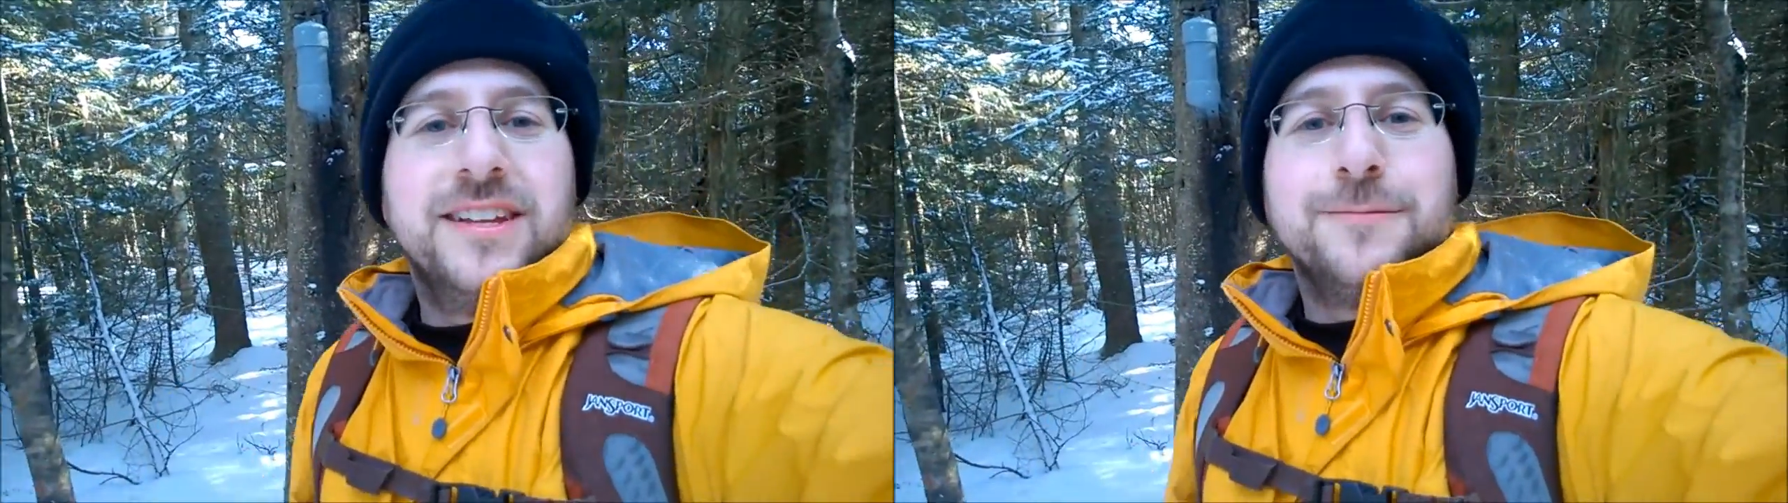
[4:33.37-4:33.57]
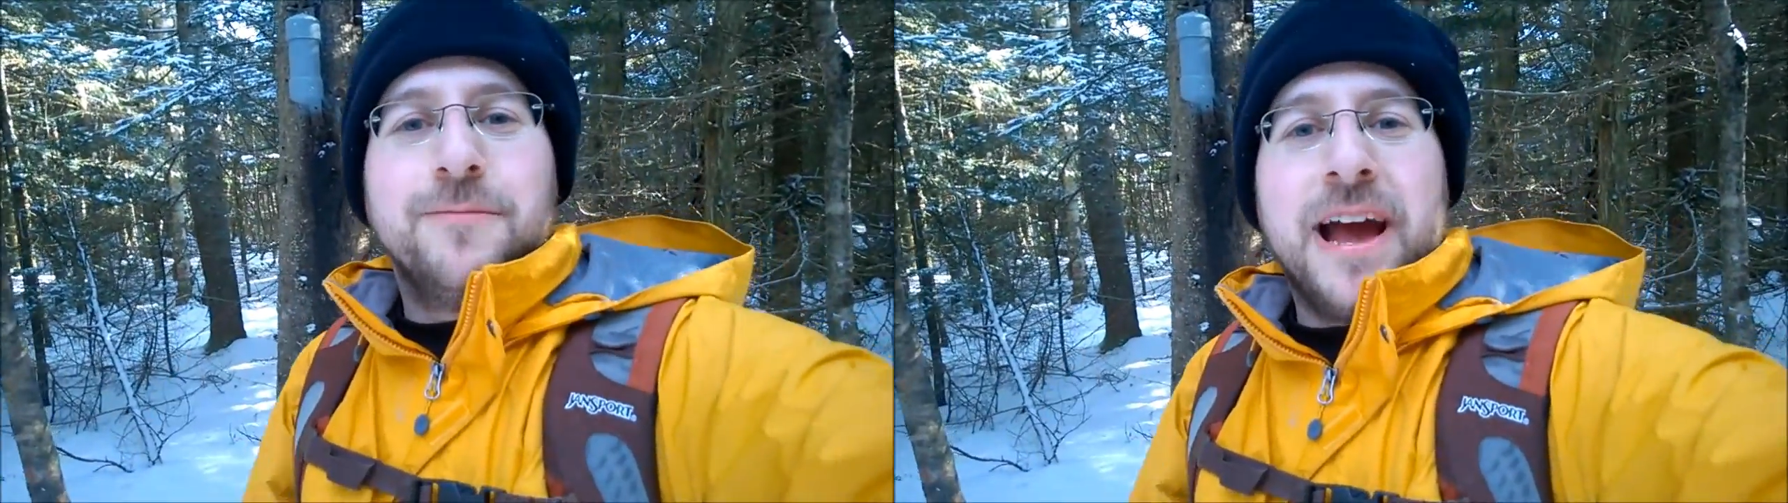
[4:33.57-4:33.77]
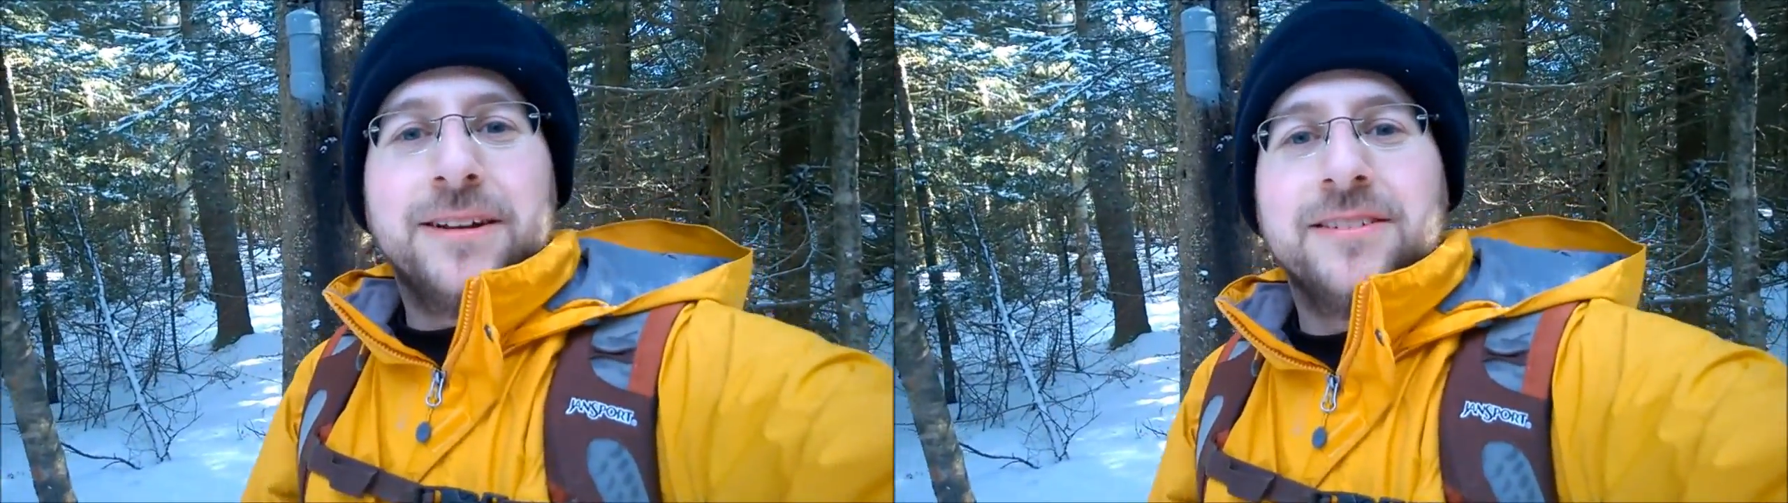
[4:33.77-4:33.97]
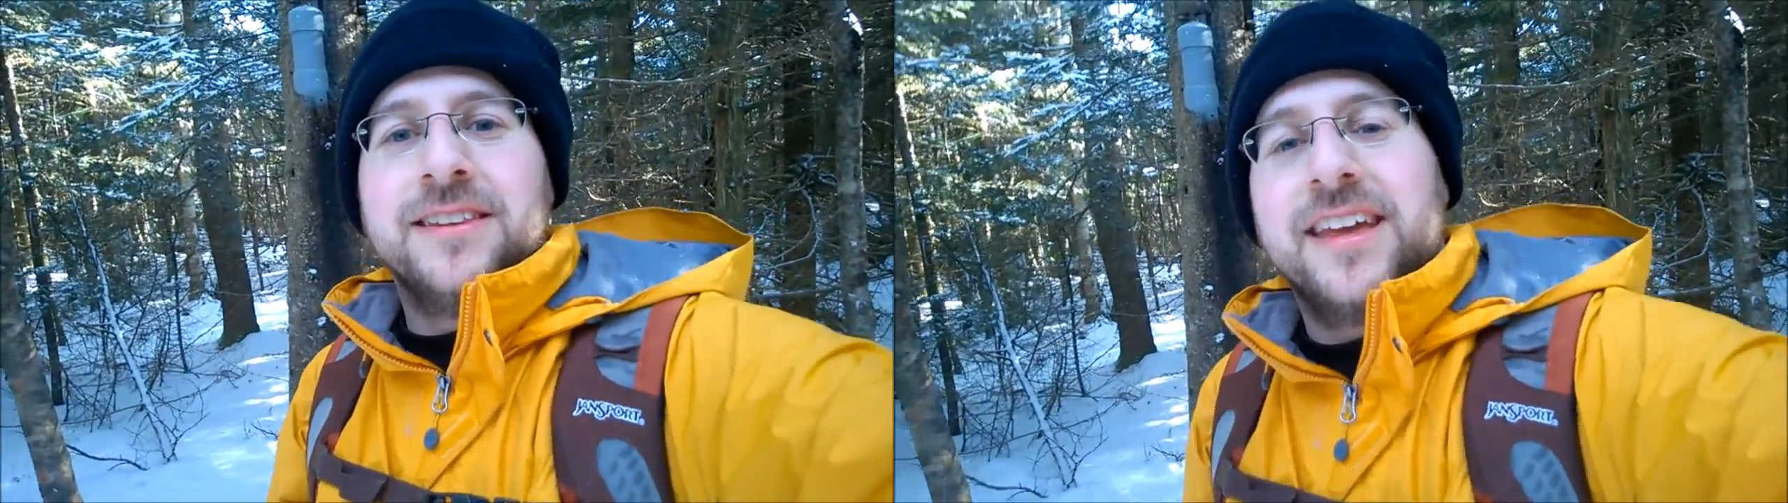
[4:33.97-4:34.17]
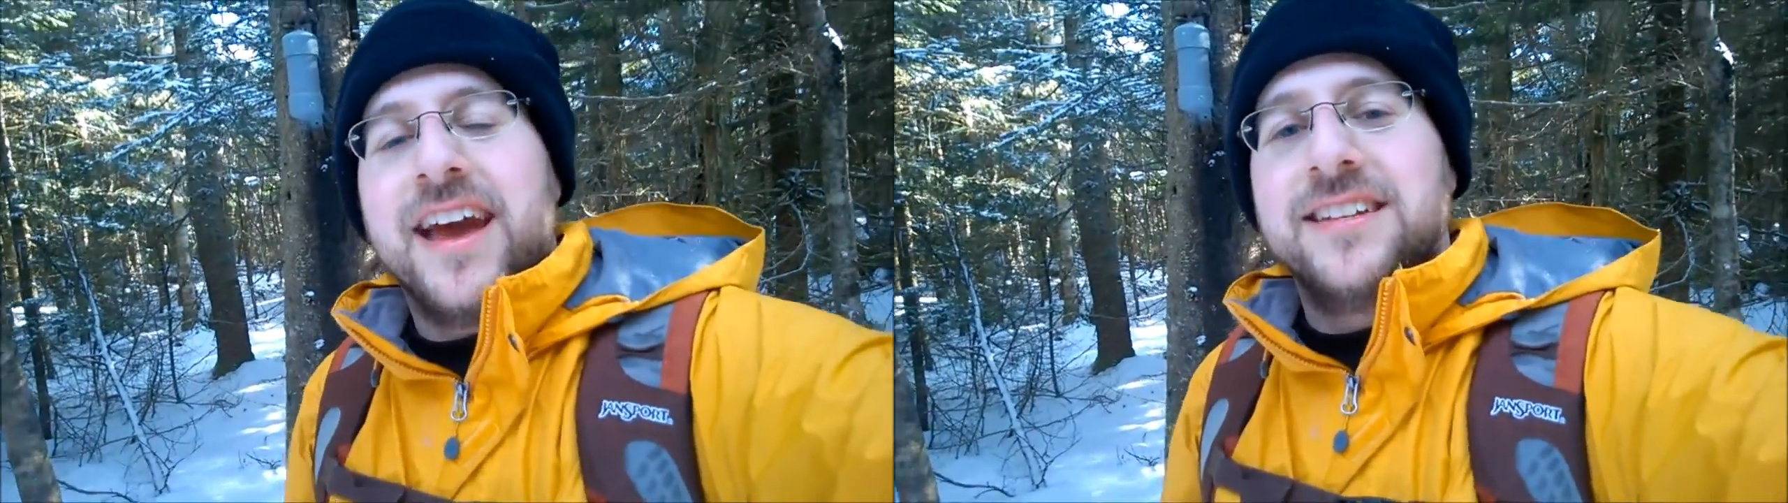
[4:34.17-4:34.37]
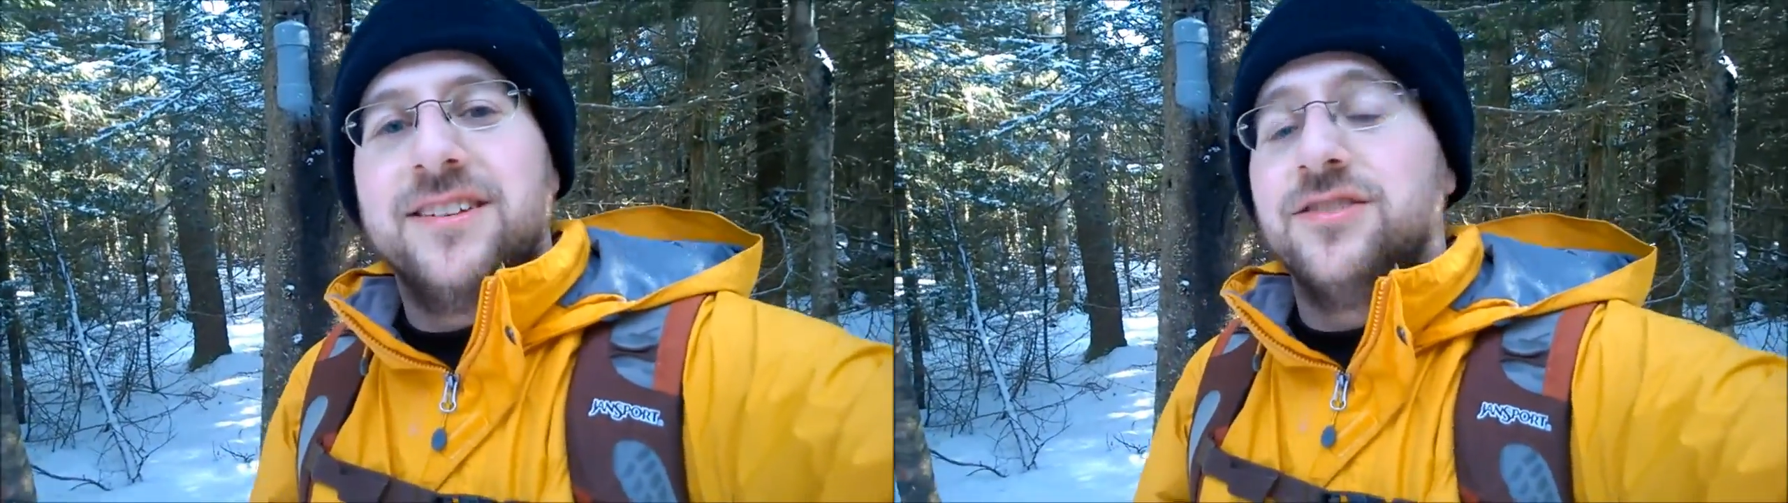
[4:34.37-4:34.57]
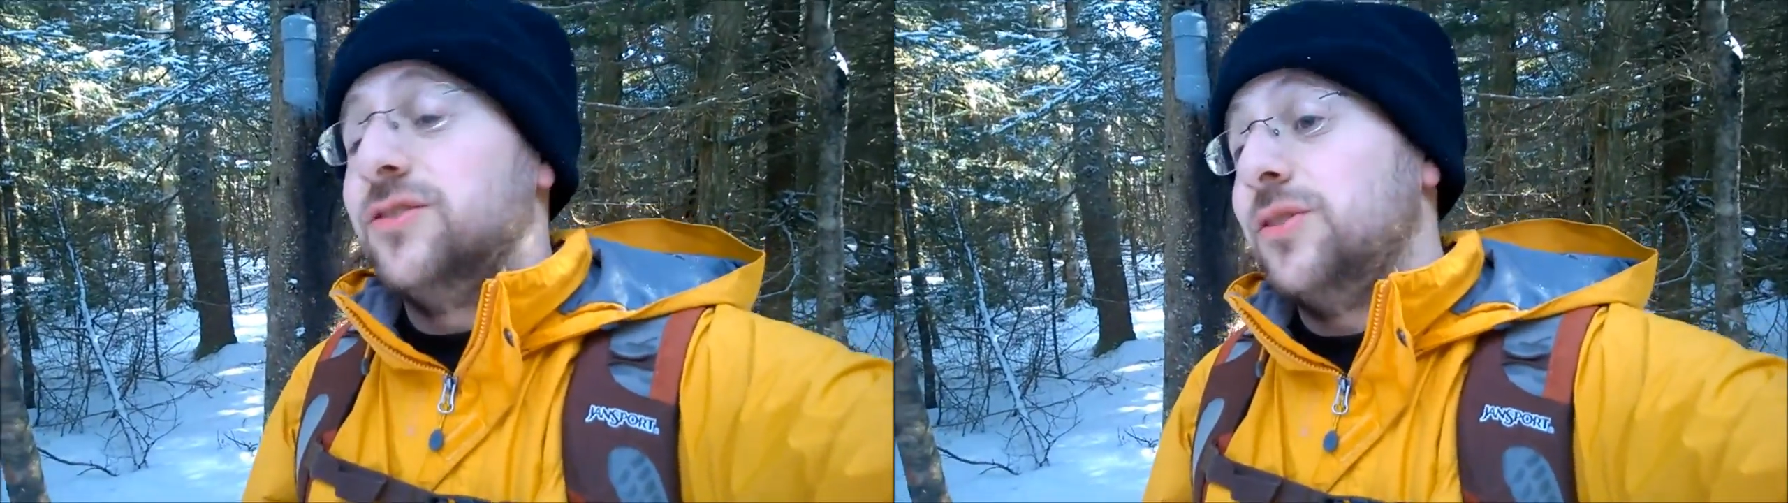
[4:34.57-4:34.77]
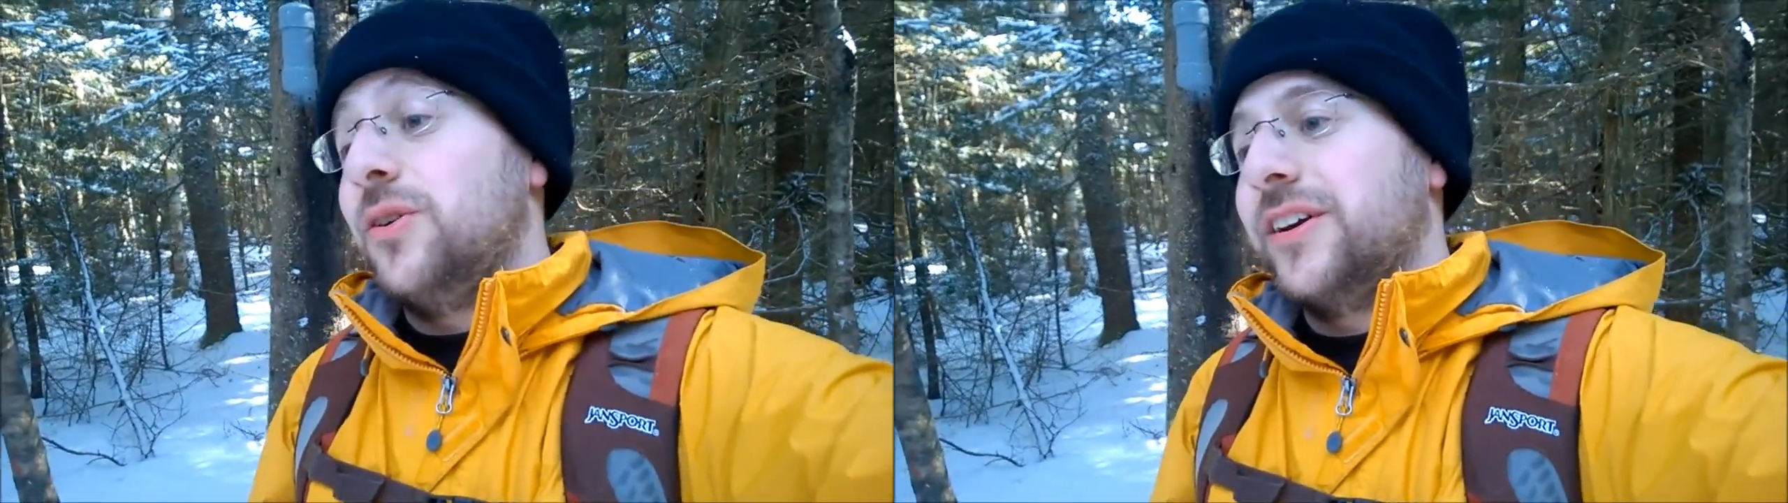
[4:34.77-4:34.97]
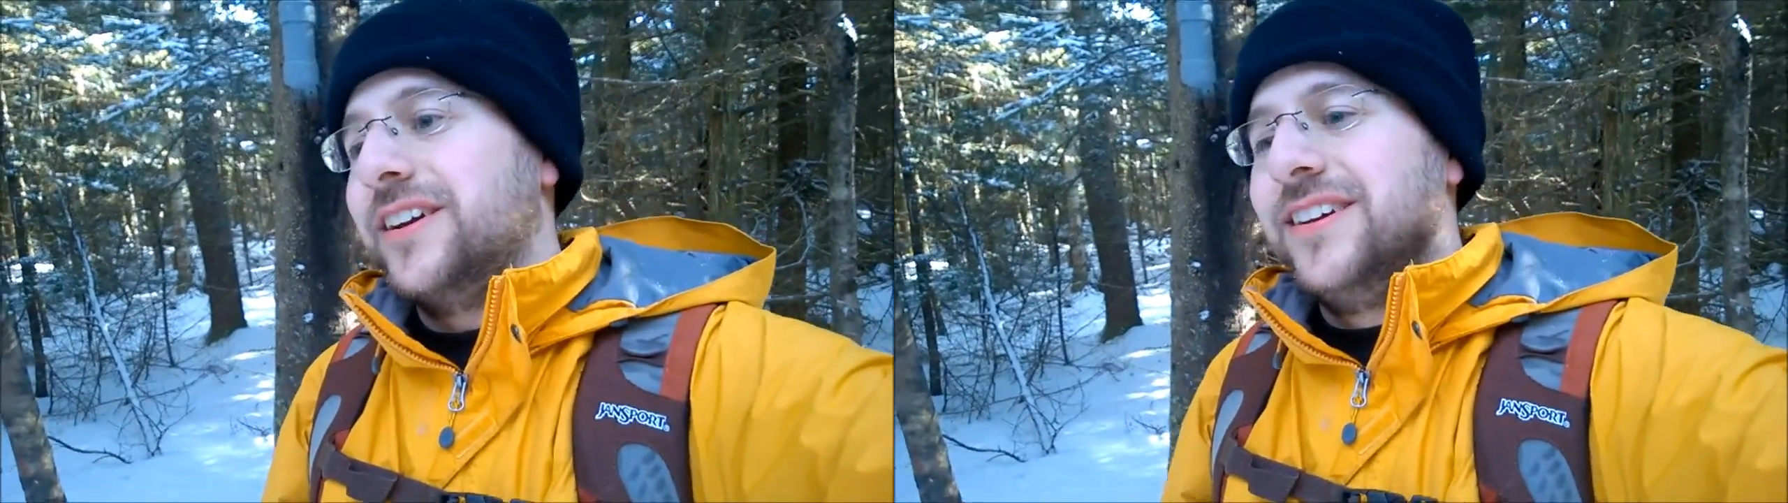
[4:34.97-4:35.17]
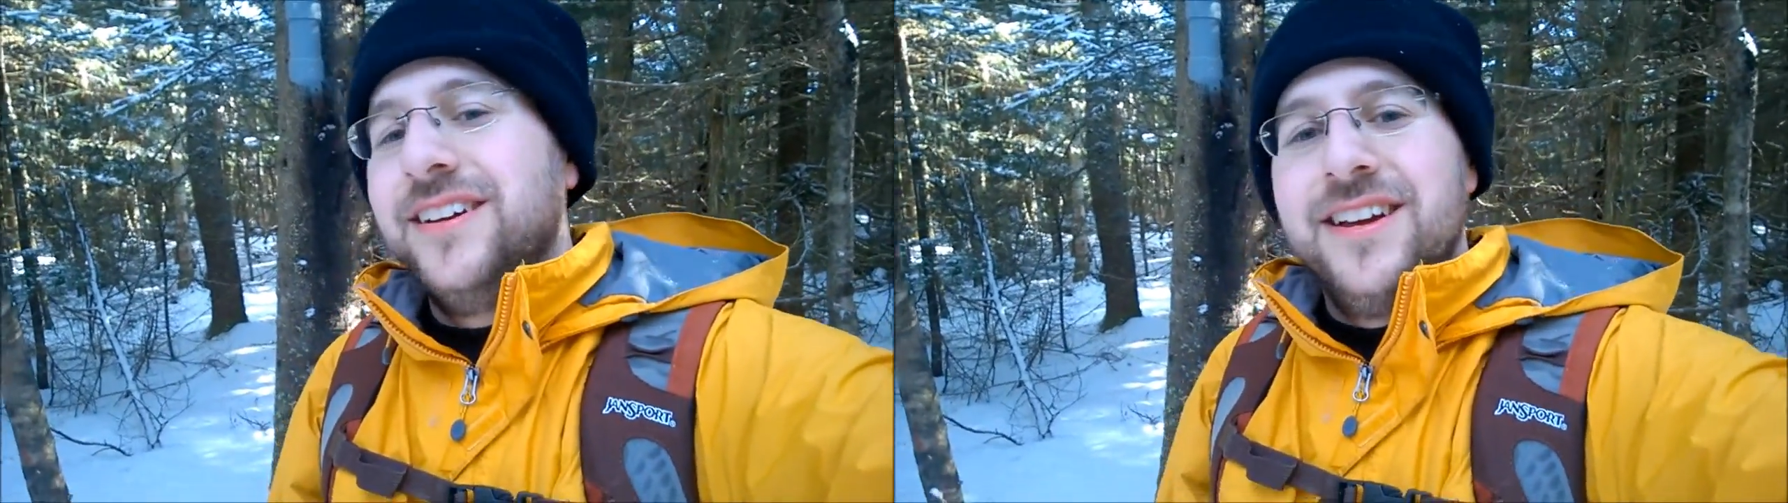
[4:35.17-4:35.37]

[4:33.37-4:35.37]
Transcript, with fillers: a mountain in the Catskills, New York.